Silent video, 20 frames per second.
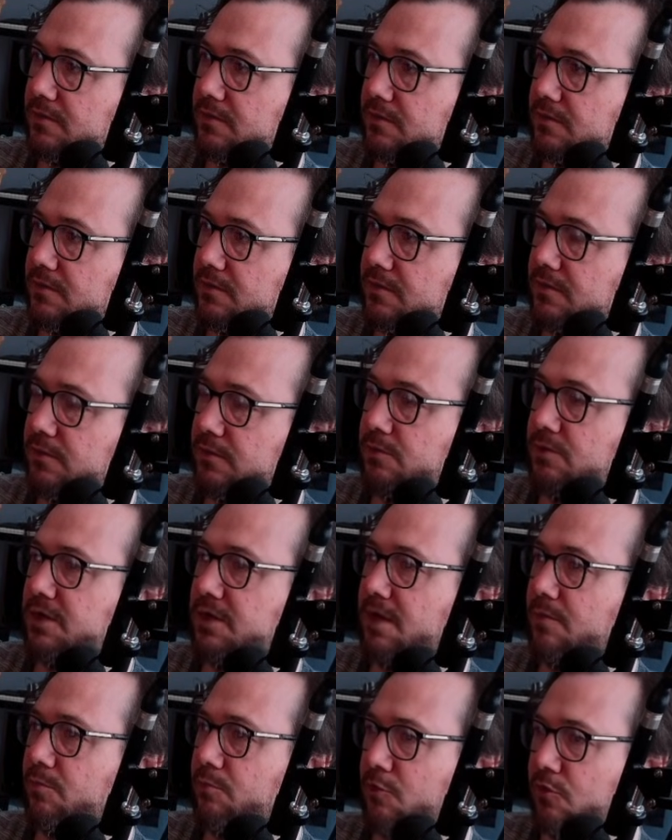You
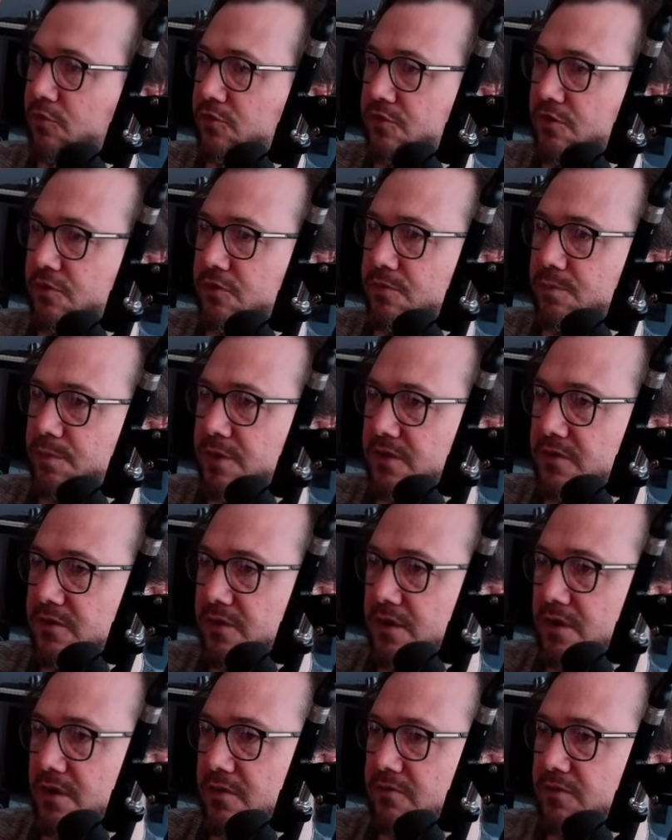get more juice per
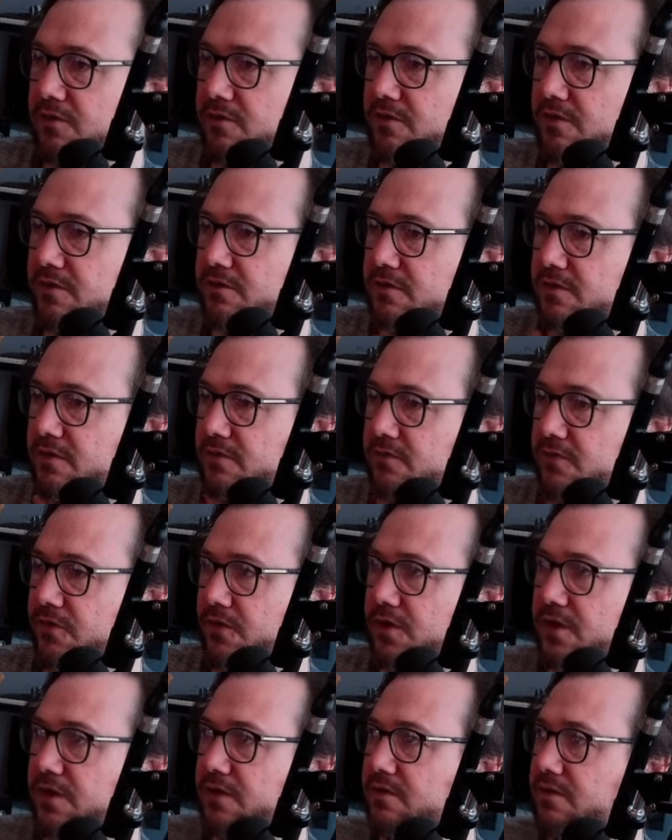turn for the rest of the
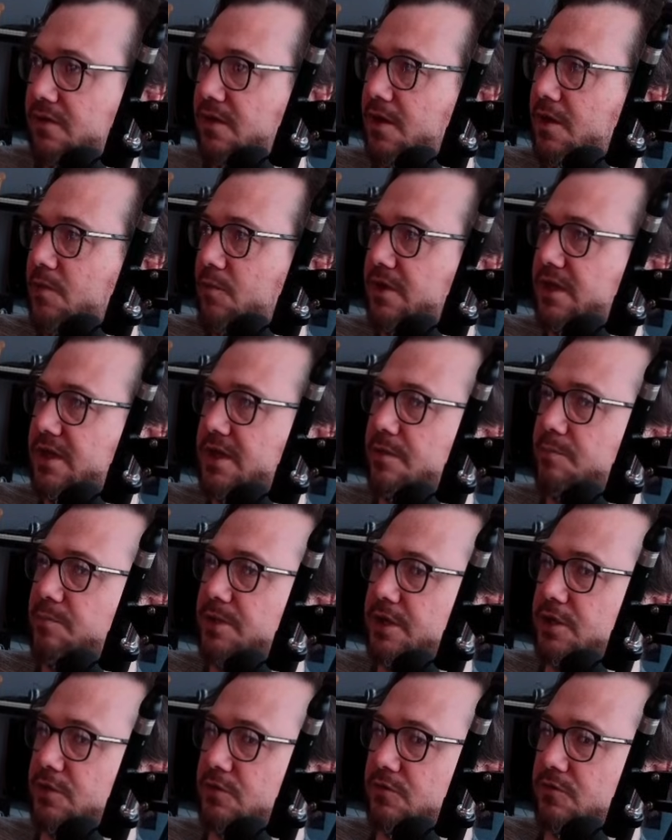fight. We can get a
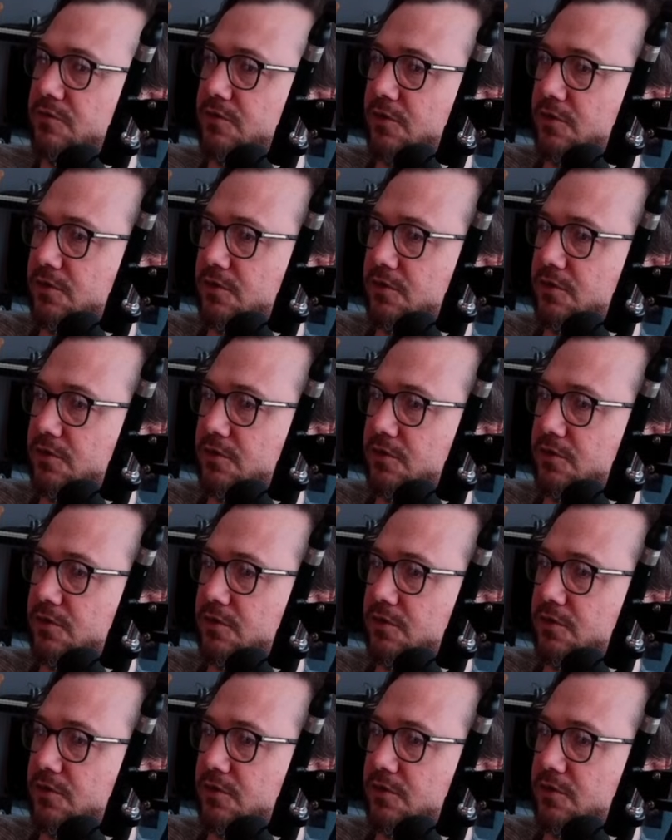balloon dog.